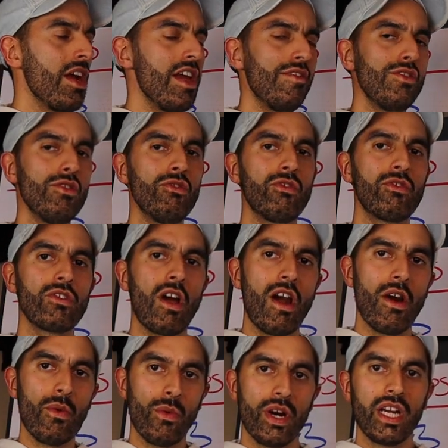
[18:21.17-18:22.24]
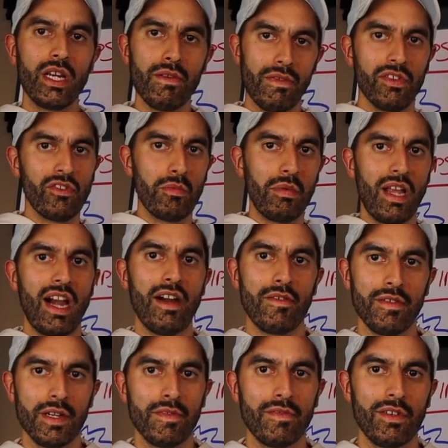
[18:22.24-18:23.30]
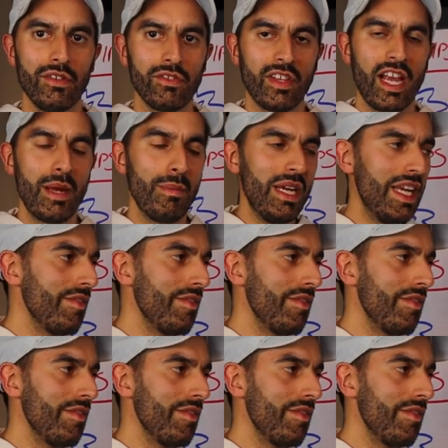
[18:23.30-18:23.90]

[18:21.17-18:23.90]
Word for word: If you start working with a supplier for the first time,